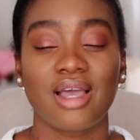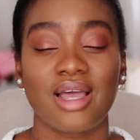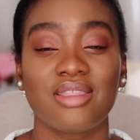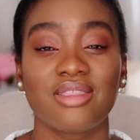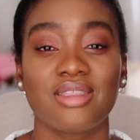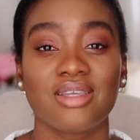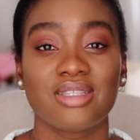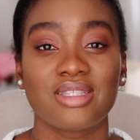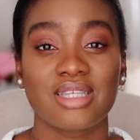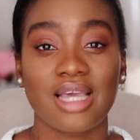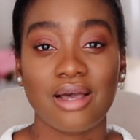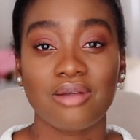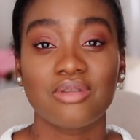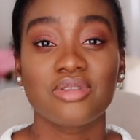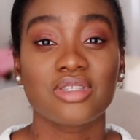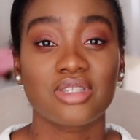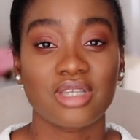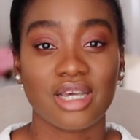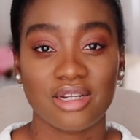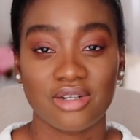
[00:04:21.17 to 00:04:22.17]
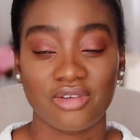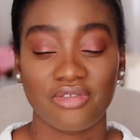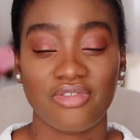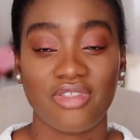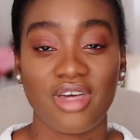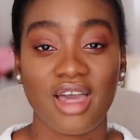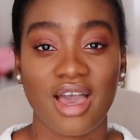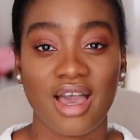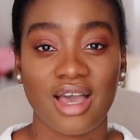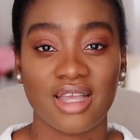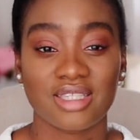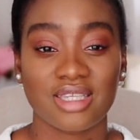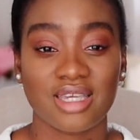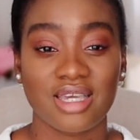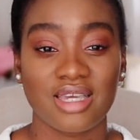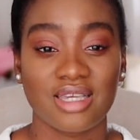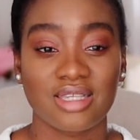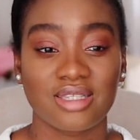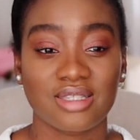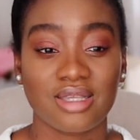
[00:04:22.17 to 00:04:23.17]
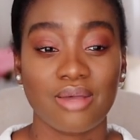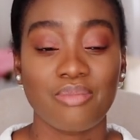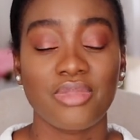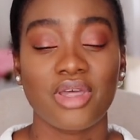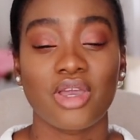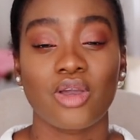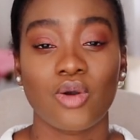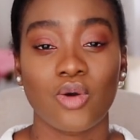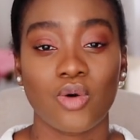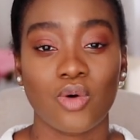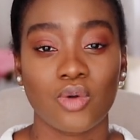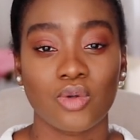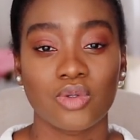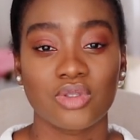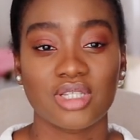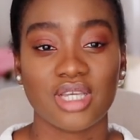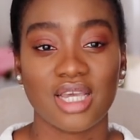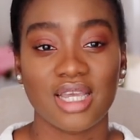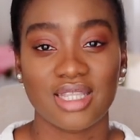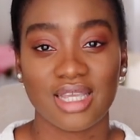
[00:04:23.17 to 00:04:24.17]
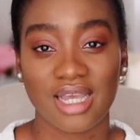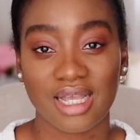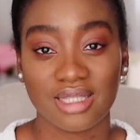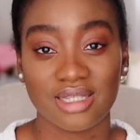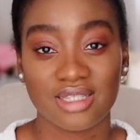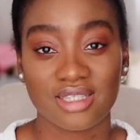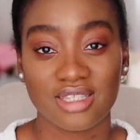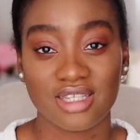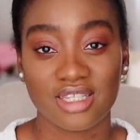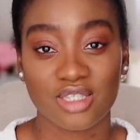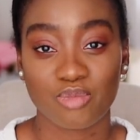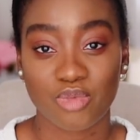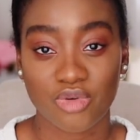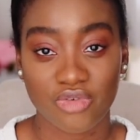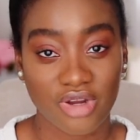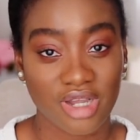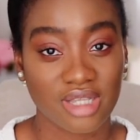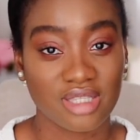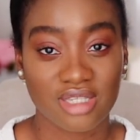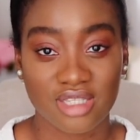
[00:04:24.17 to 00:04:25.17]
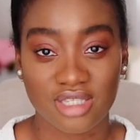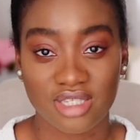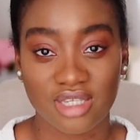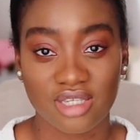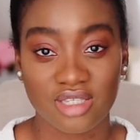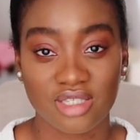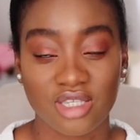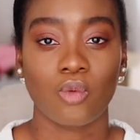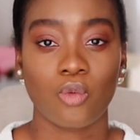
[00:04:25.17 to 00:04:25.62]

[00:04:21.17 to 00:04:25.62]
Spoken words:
And the downside of that is something called analysis paralysis,